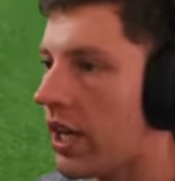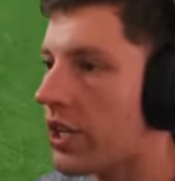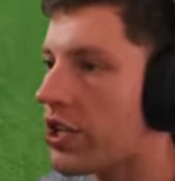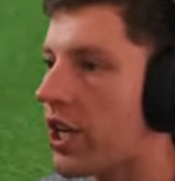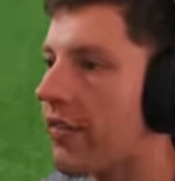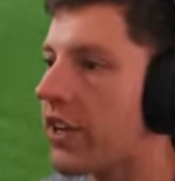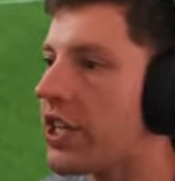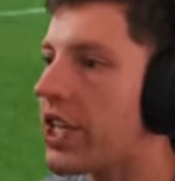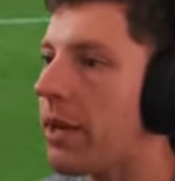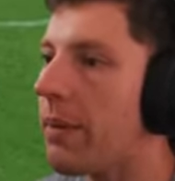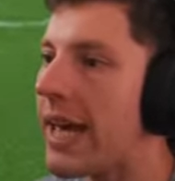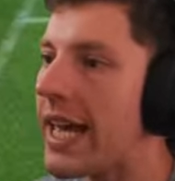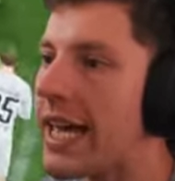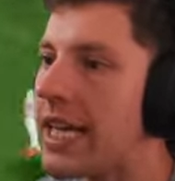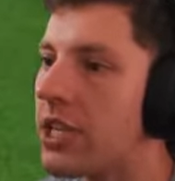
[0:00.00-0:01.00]
Yes, Xavi
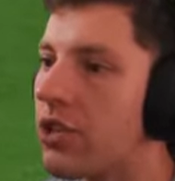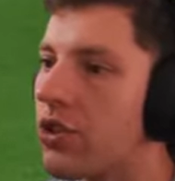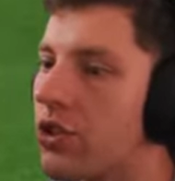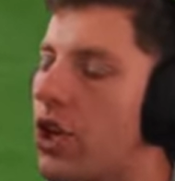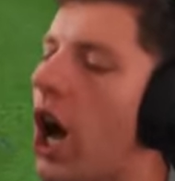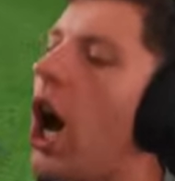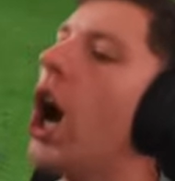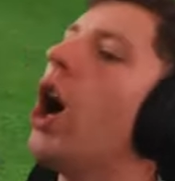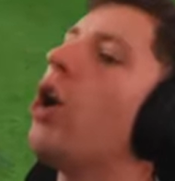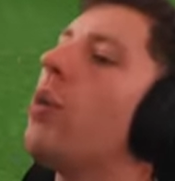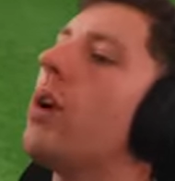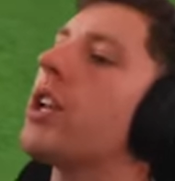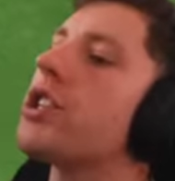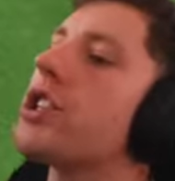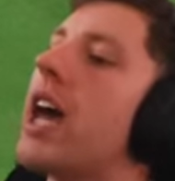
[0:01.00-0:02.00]
Simmons. No,
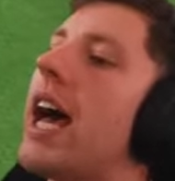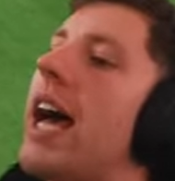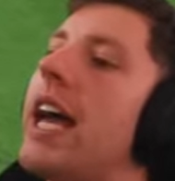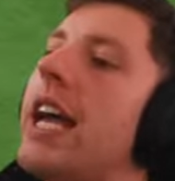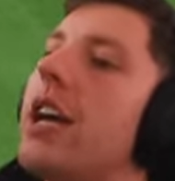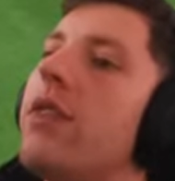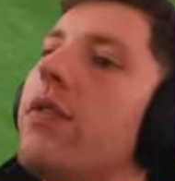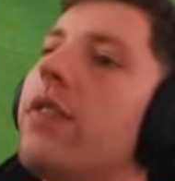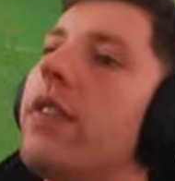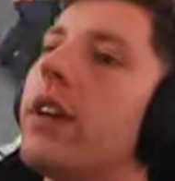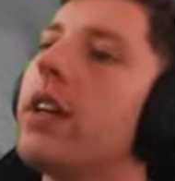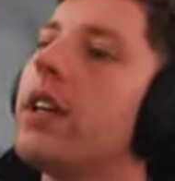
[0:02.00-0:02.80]
what a save.